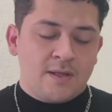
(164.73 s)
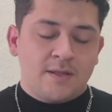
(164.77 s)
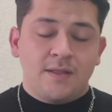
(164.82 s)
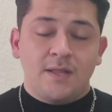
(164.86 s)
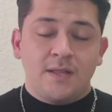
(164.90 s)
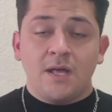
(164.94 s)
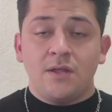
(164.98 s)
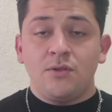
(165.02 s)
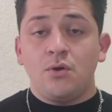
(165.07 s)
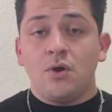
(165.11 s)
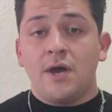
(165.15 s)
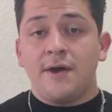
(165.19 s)

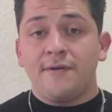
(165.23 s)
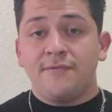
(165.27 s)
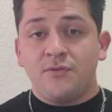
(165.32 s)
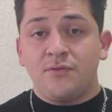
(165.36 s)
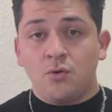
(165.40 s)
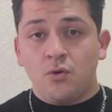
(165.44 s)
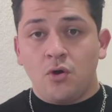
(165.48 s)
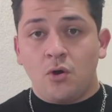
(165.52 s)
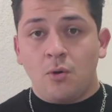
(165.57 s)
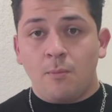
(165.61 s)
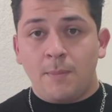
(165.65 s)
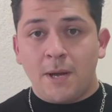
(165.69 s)
Then you have to
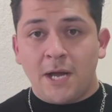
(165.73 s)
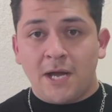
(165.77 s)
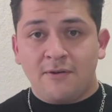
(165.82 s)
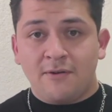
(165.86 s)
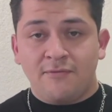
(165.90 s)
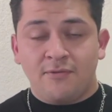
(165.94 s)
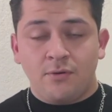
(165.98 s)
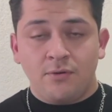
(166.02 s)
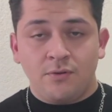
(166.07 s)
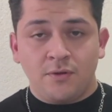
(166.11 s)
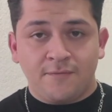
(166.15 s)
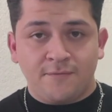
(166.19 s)
go back
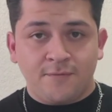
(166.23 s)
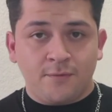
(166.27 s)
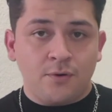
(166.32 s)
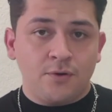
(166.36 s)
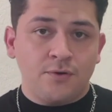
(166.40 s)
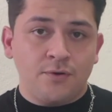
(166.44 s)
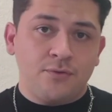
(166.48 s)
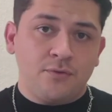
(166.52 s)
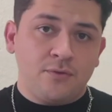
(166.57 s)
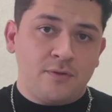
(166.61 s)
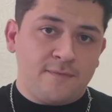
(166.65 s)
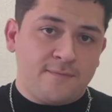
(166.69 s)
from the
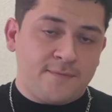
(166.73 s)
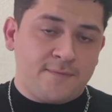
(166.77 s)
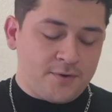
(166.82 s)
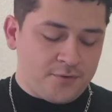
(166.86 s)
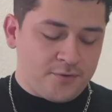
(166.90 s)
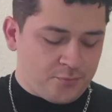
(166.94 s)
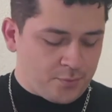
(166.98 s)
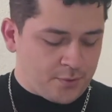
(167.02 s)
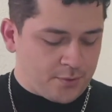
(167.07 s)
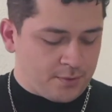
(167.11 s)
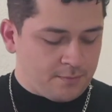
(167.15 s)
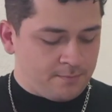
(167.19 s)
fourth to the
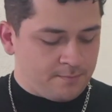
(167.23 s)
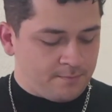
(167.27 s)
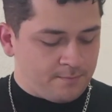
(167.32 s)
first one.